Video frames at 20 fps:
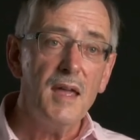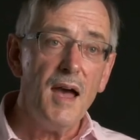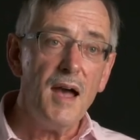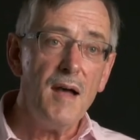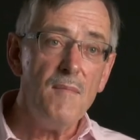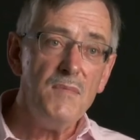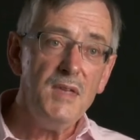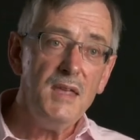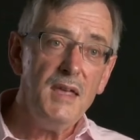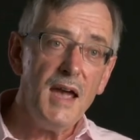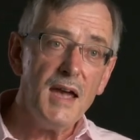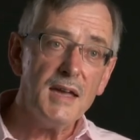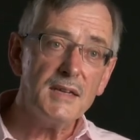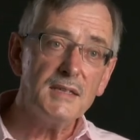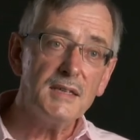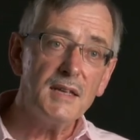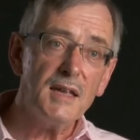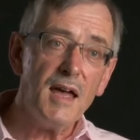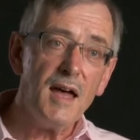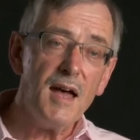
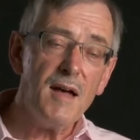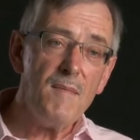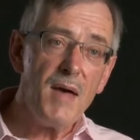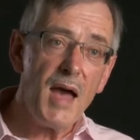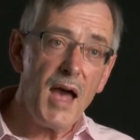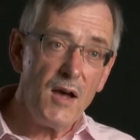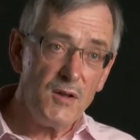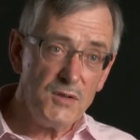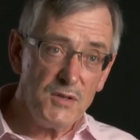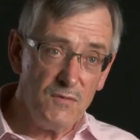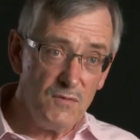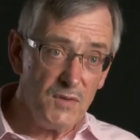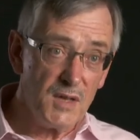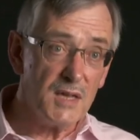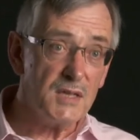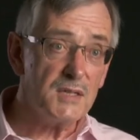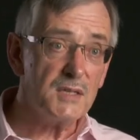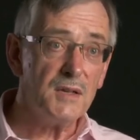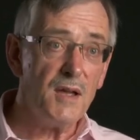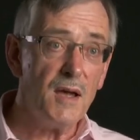Out of
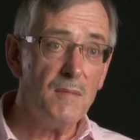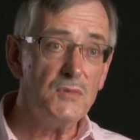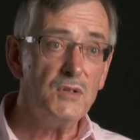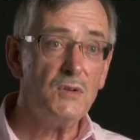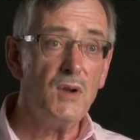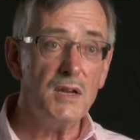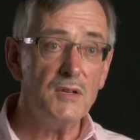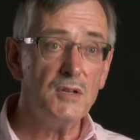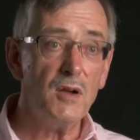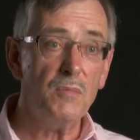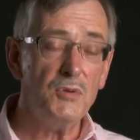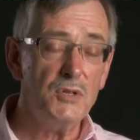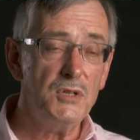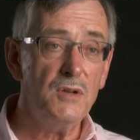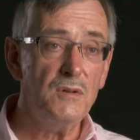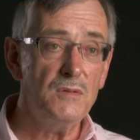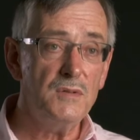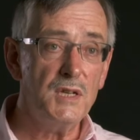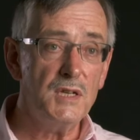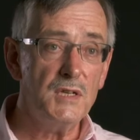this comes great
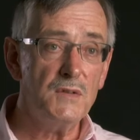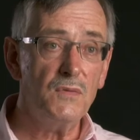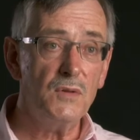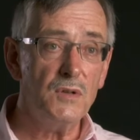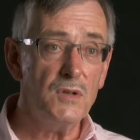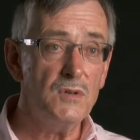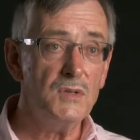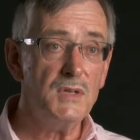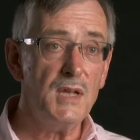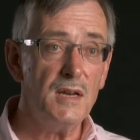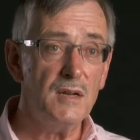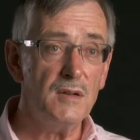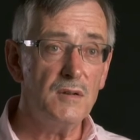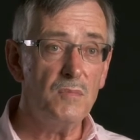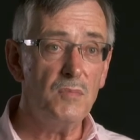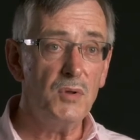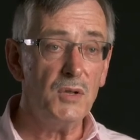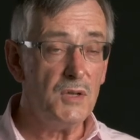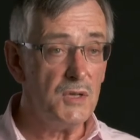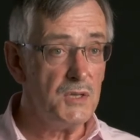opportunities for New
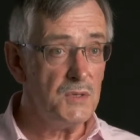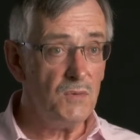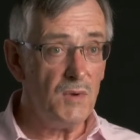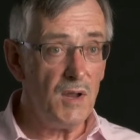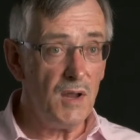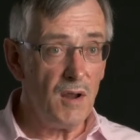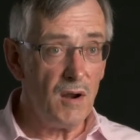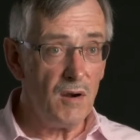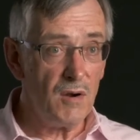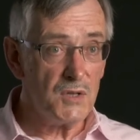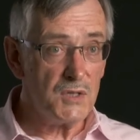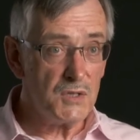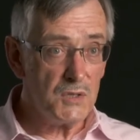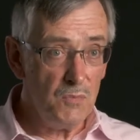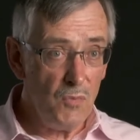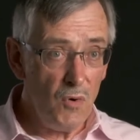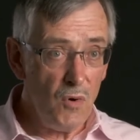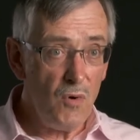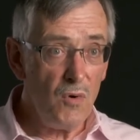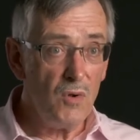Zealand because we are a
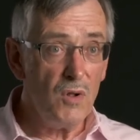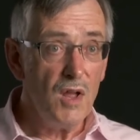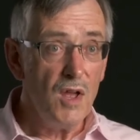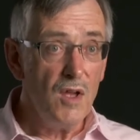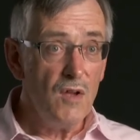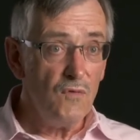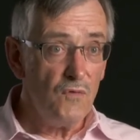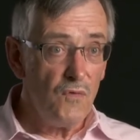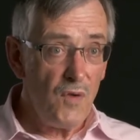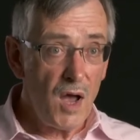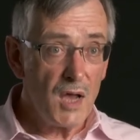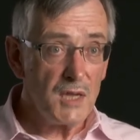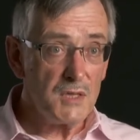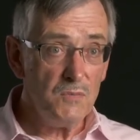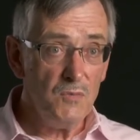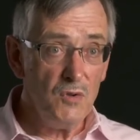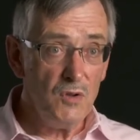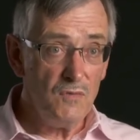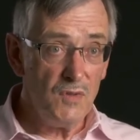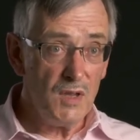small,
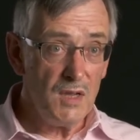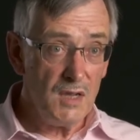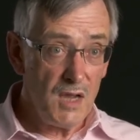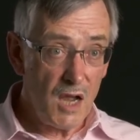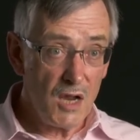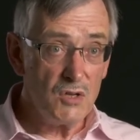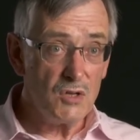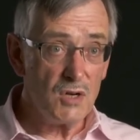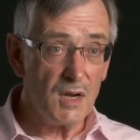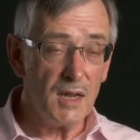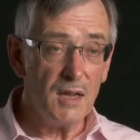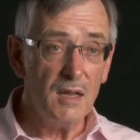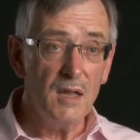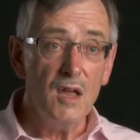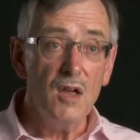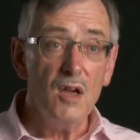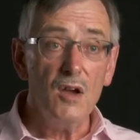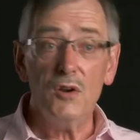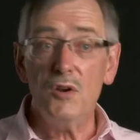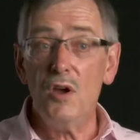fast-moving country.
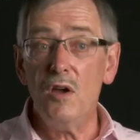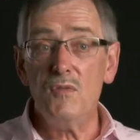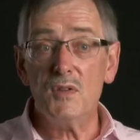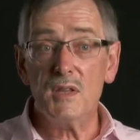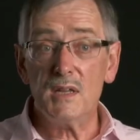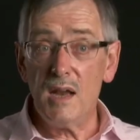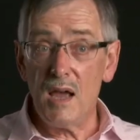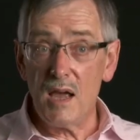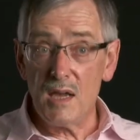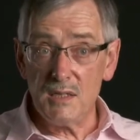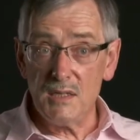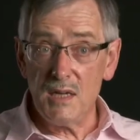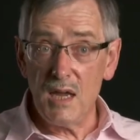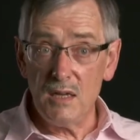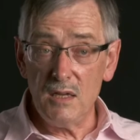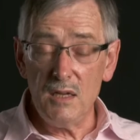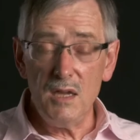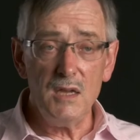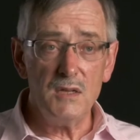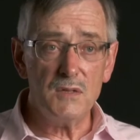And over the last
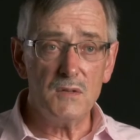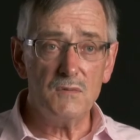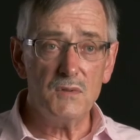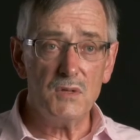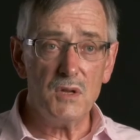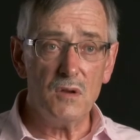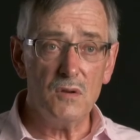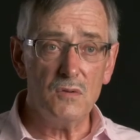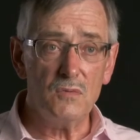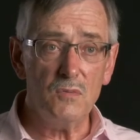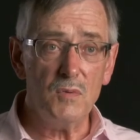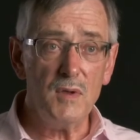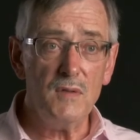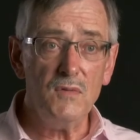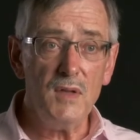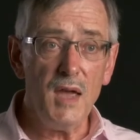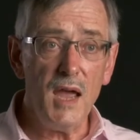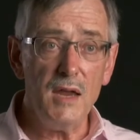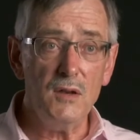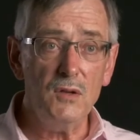10 years or so,
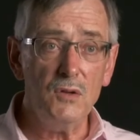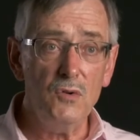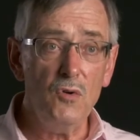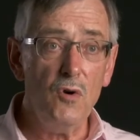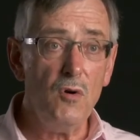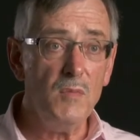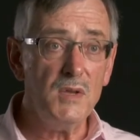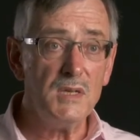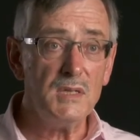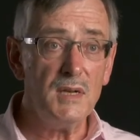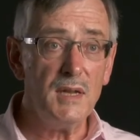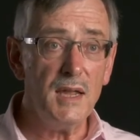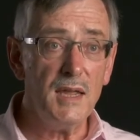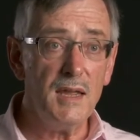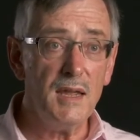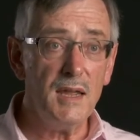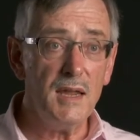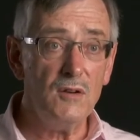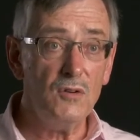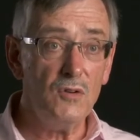we've gained enormously
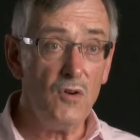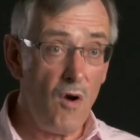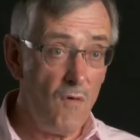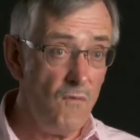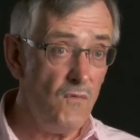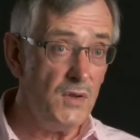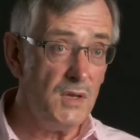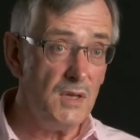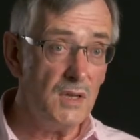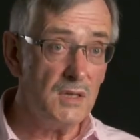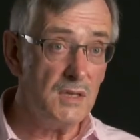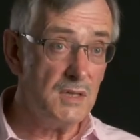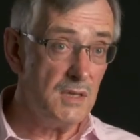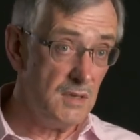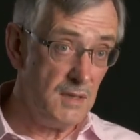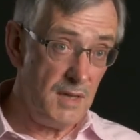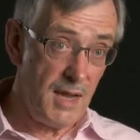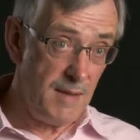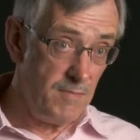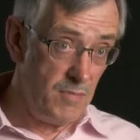in confidence
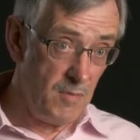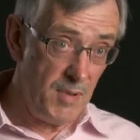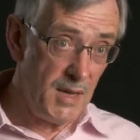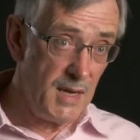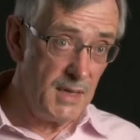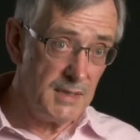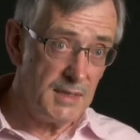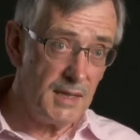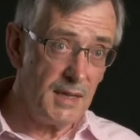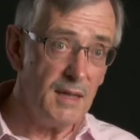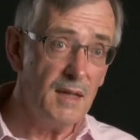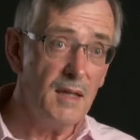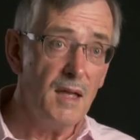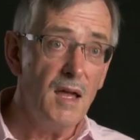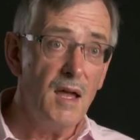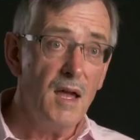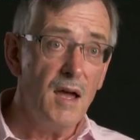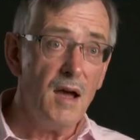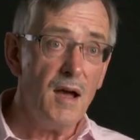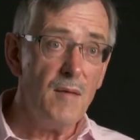and capability.
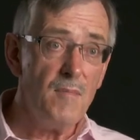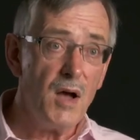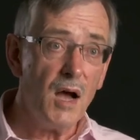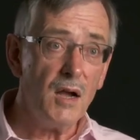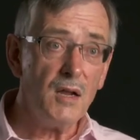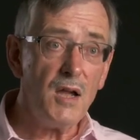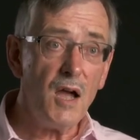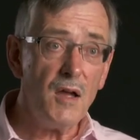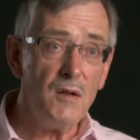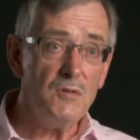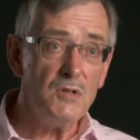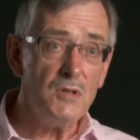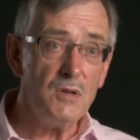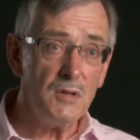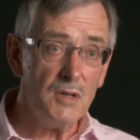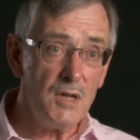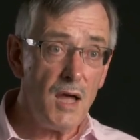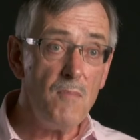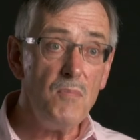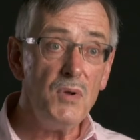Our
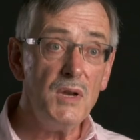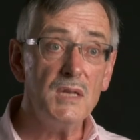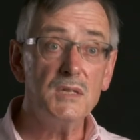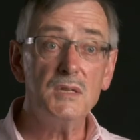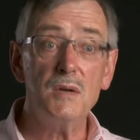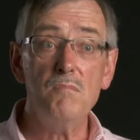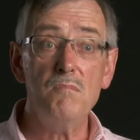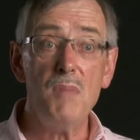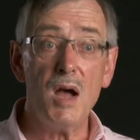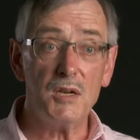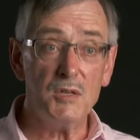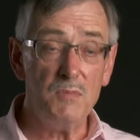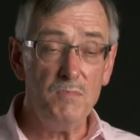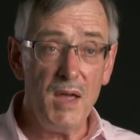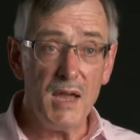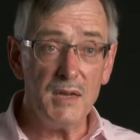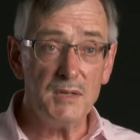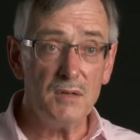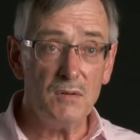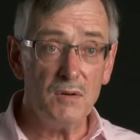companies are much
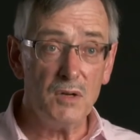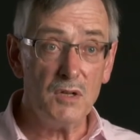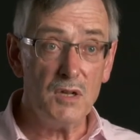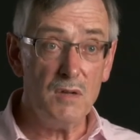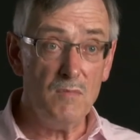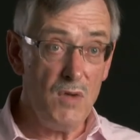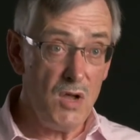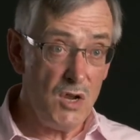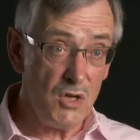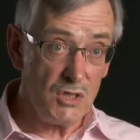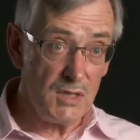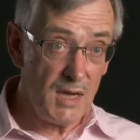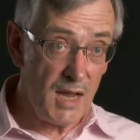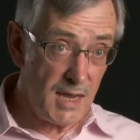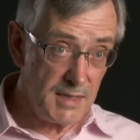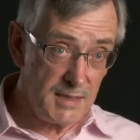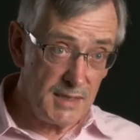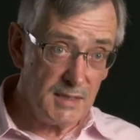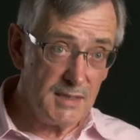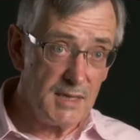better at
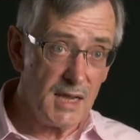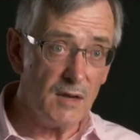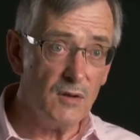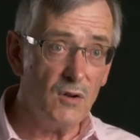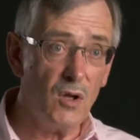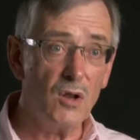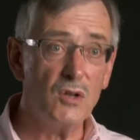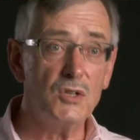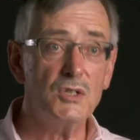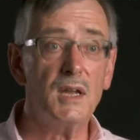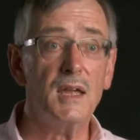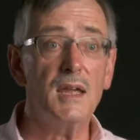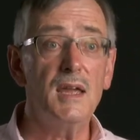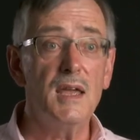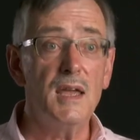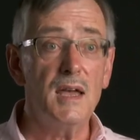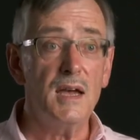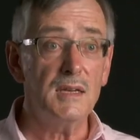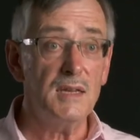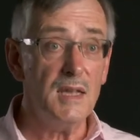commercializing technology,
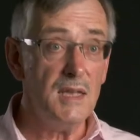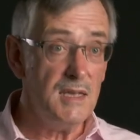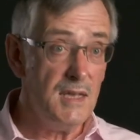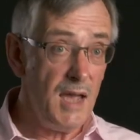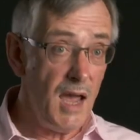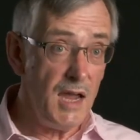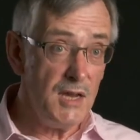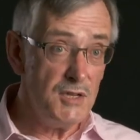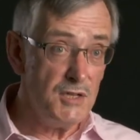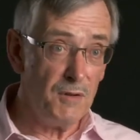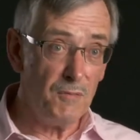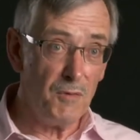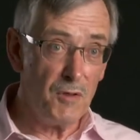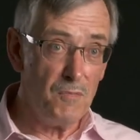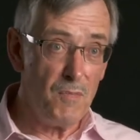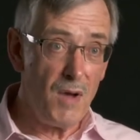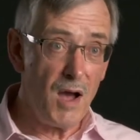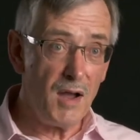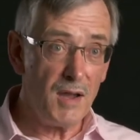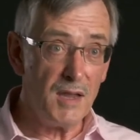at engaging
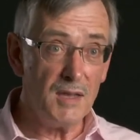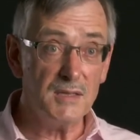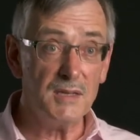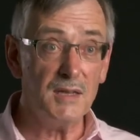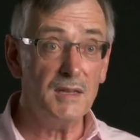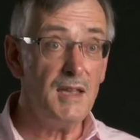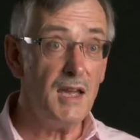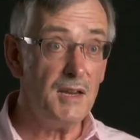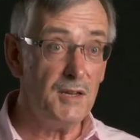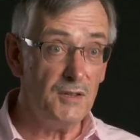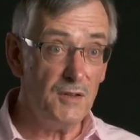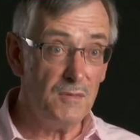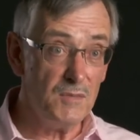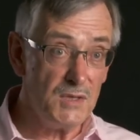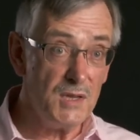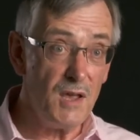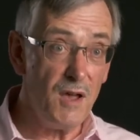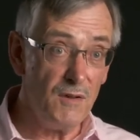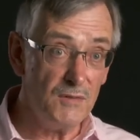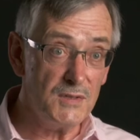with markets and getting
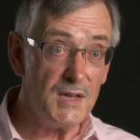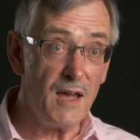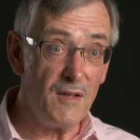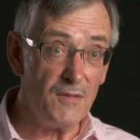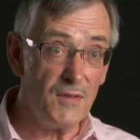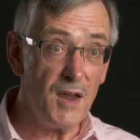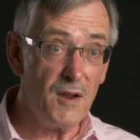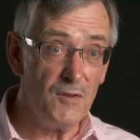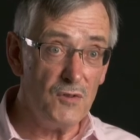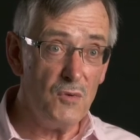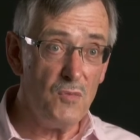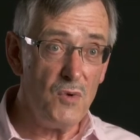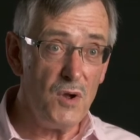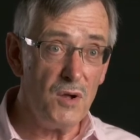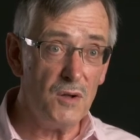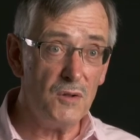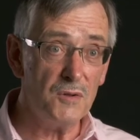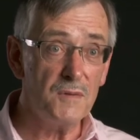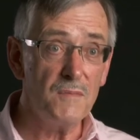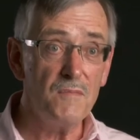themselves out there in the
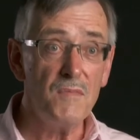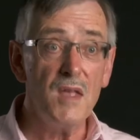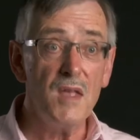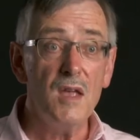world.